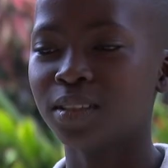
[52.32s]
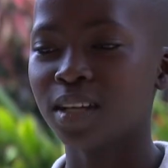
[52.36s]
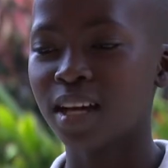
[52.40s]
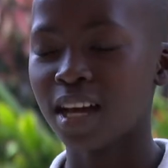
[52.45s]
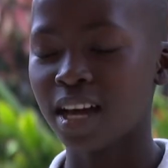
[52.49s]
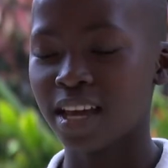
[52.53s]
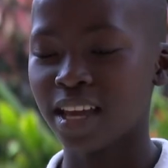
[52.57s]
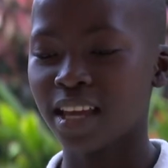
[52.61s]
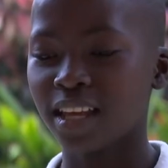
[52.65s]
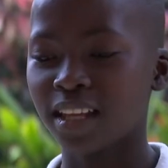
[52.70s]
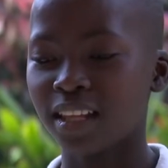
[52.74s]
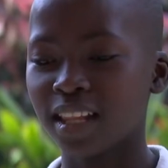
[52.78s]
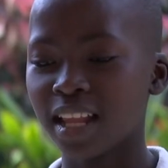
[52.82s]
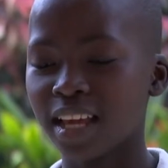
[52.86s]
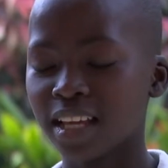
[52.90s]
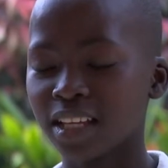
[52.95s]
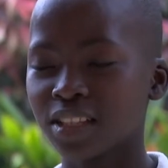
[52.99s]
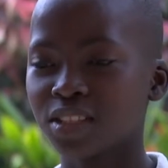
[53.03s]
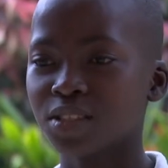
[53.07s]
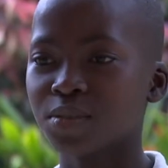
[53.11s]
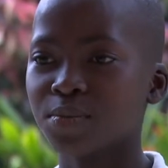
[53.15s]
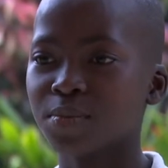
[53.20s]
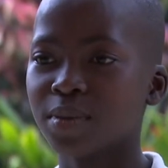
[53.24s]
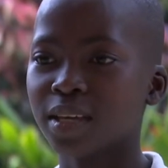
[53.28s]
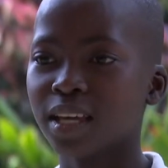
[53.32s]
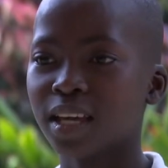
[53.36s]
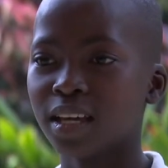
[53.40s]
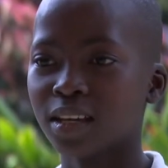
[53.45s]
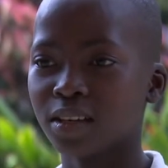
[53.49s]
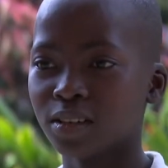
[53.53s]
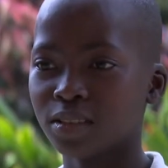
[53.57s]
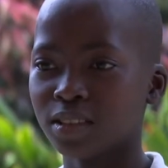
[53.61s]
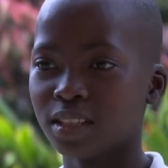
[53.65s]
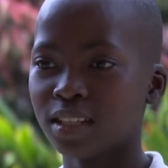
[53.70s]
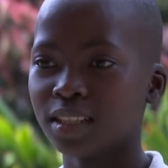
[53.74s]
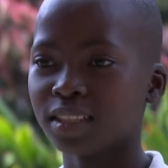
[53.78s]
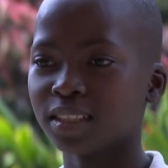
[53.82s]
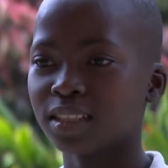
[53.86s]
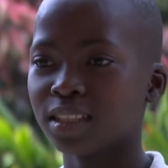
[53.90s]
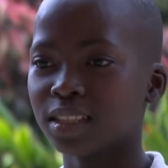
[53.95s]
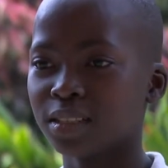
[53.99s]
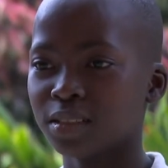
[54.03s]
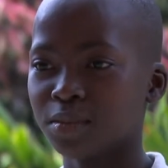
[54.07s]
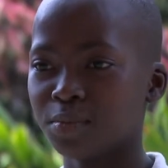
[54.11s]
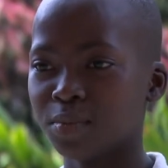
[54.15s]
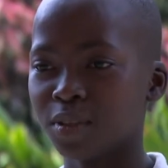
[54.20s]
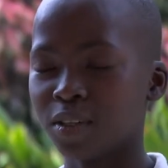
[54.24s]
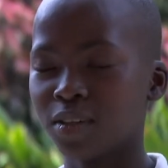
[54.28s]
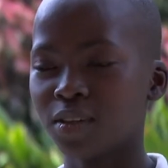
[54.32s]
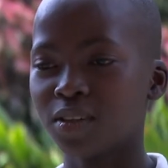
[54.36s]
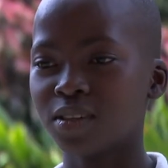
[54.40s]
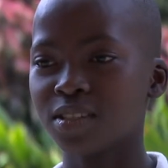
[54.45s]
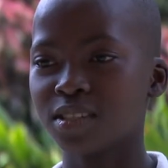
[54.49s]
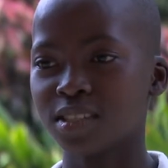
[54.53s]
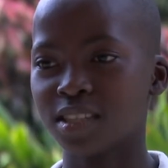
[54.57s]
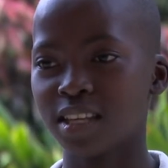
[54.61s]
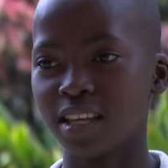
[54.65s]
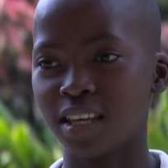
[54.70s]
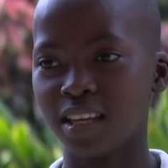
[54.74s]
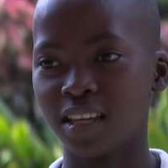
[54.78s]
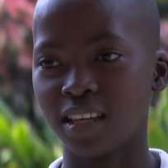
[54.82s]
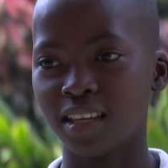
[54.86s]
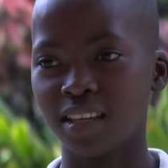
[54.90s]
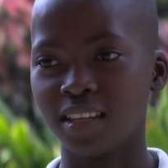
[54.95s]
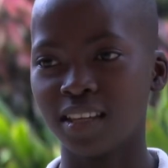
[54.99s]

I like to be a conductor because they